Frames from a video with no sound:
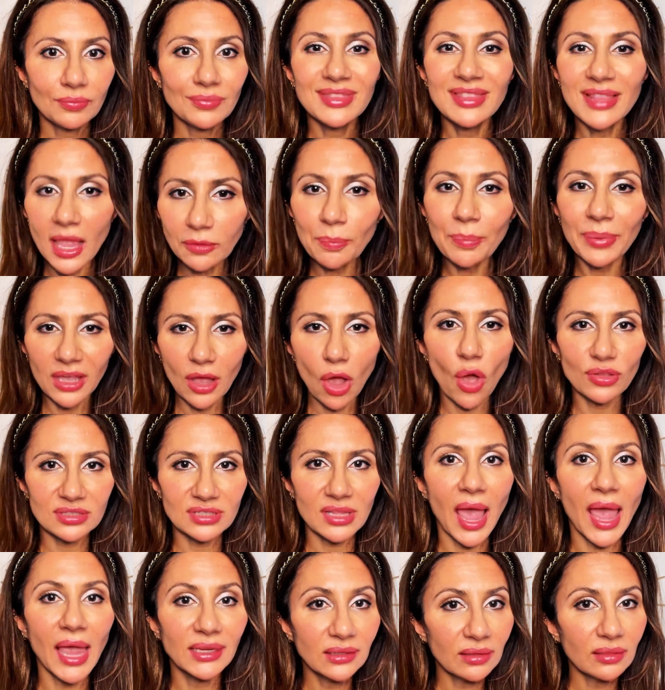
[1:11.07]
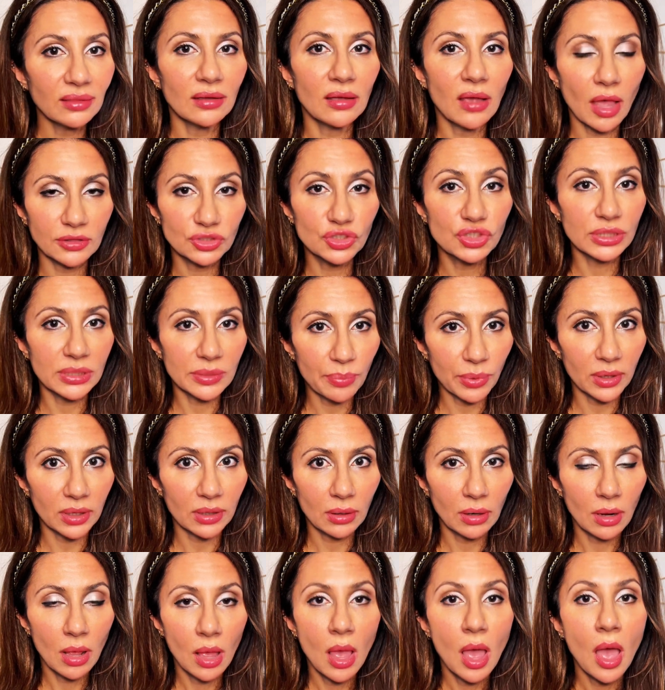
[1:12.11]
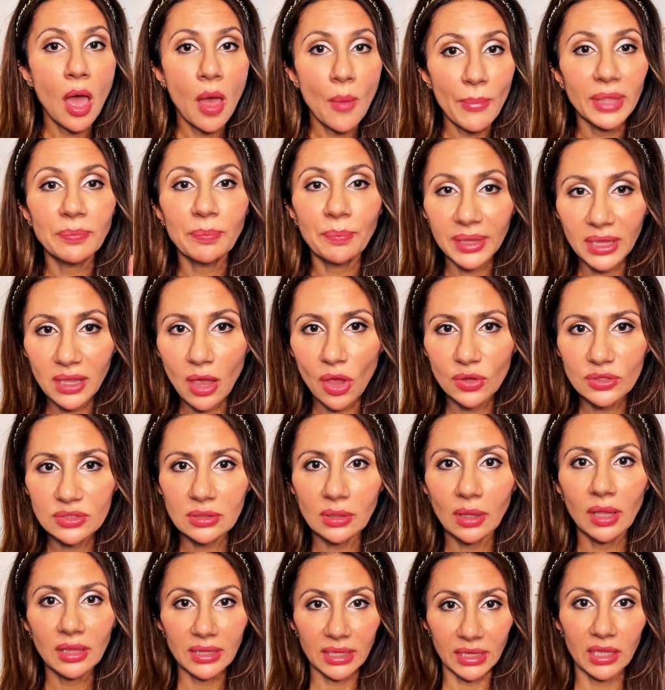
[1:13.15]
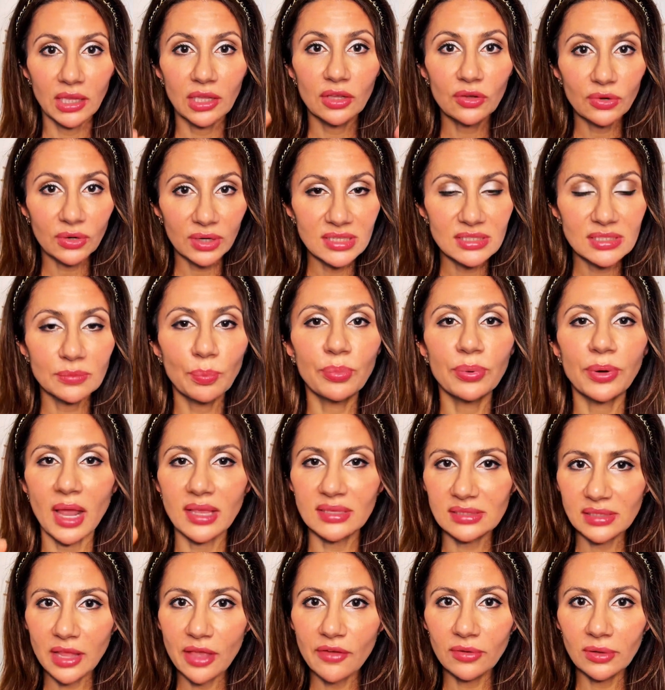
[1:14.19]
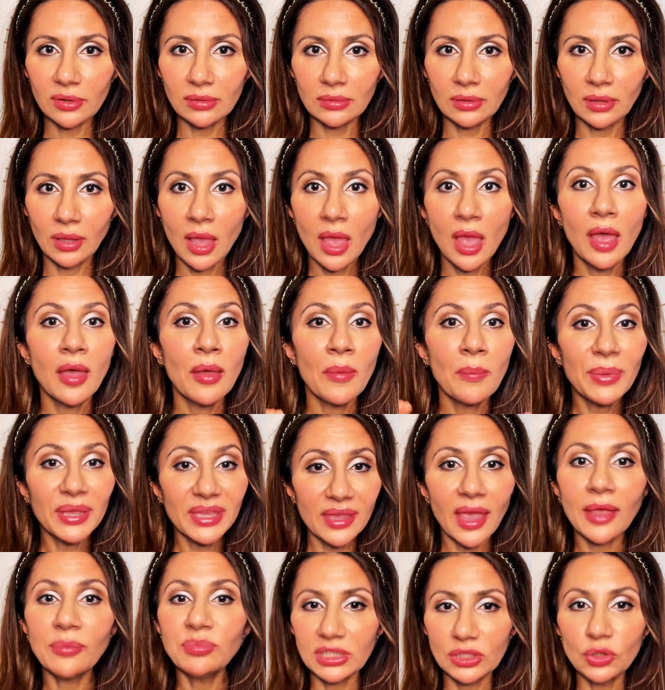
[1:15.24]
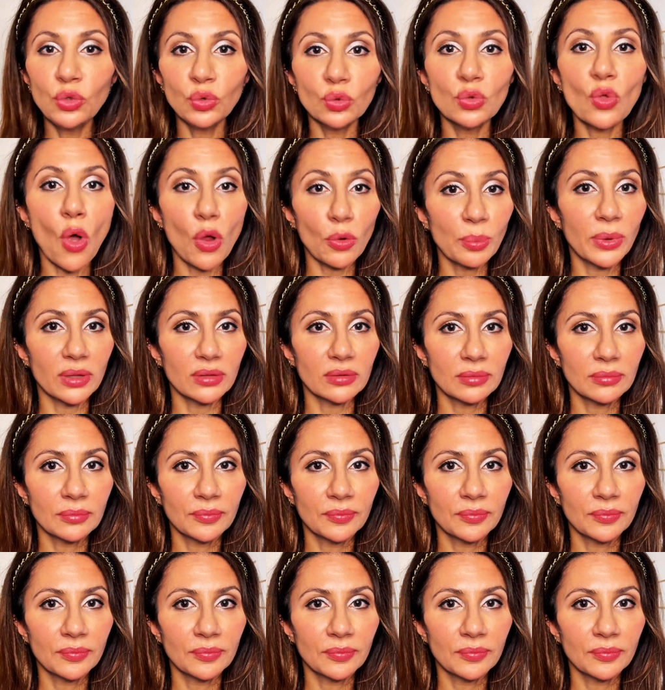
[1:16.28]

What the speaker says: Not because anything got cheaper, but because the increased price level became the new normal.